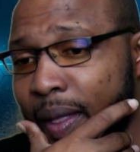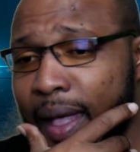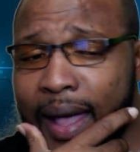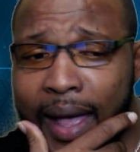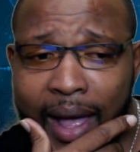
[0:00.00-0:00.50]

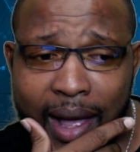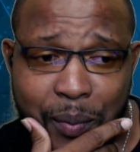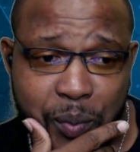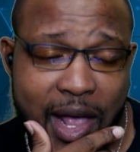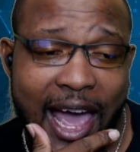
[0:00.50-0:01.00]

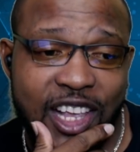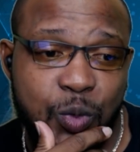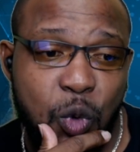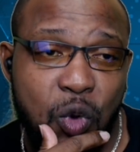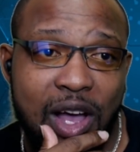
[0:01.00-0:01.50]
I
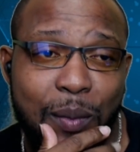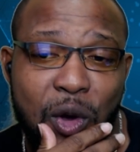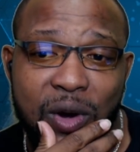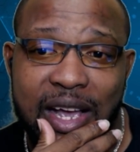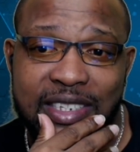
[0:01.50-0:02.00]
spoke
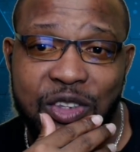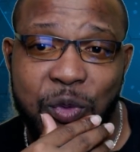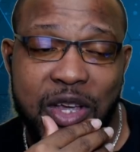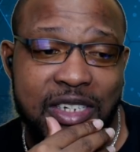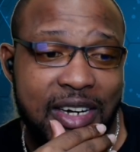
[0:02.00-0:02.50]
about a
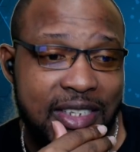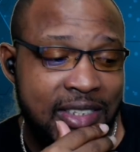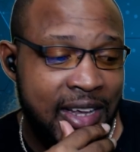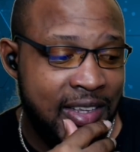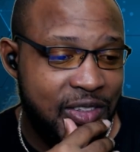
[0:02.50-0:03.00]
situation in
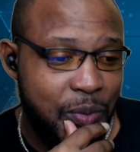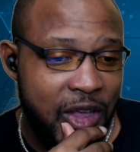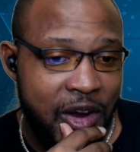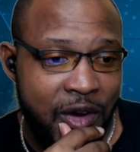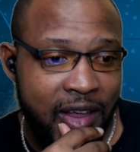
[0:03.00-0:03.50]
St.
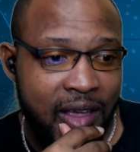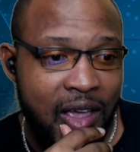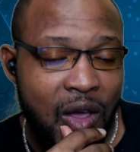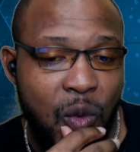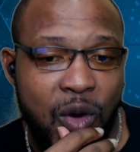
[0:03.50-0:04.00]
Mary
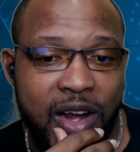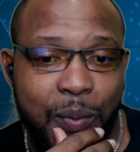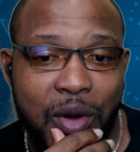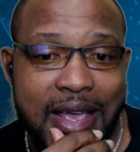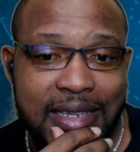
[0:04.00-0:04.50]
where the
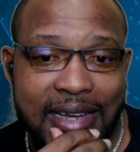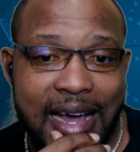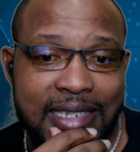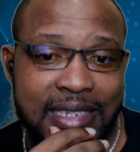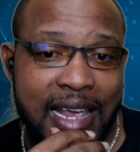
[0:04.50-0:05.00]
police
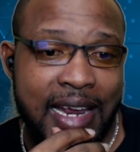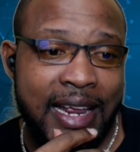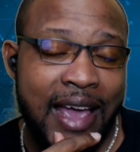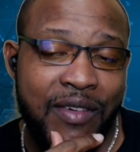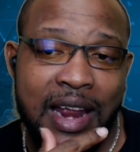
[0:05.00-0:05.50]
are saying
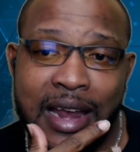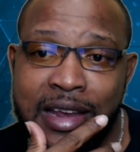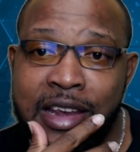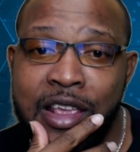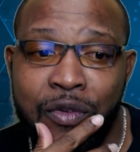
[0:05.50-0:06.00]
they're having a
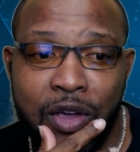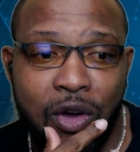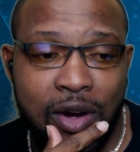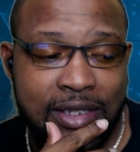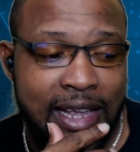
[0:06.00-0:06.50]

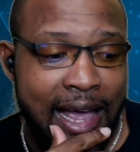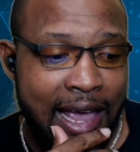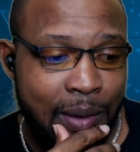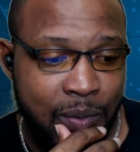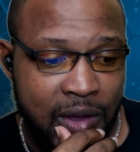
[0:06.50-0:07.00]
difficult
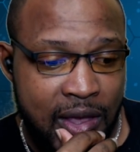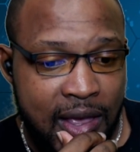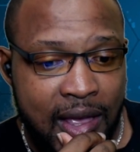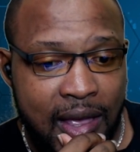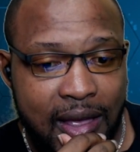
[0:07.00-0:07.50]
time
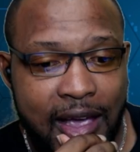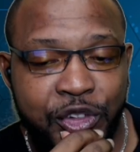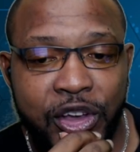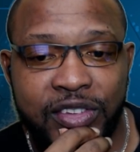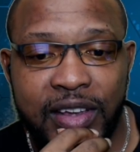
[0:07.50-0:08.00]

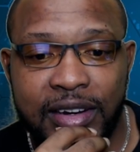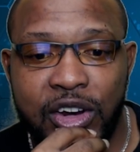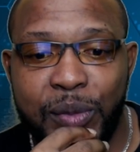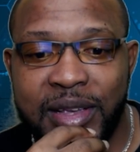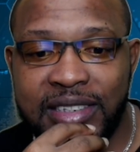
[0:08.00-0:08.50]
addressing the
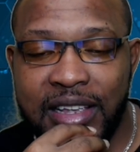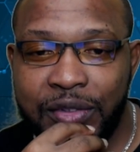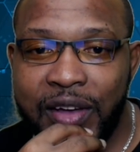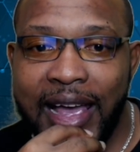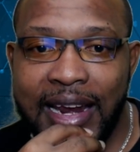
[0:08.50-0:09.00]
domestic
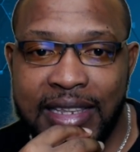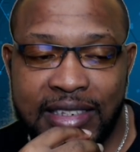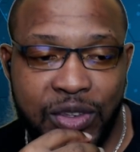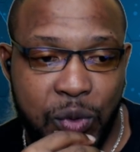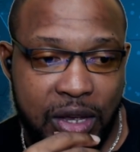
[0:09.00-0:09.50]
violence
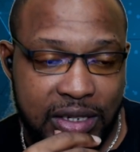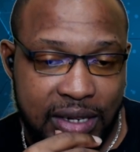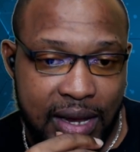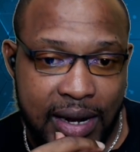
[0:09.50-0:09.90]
situation.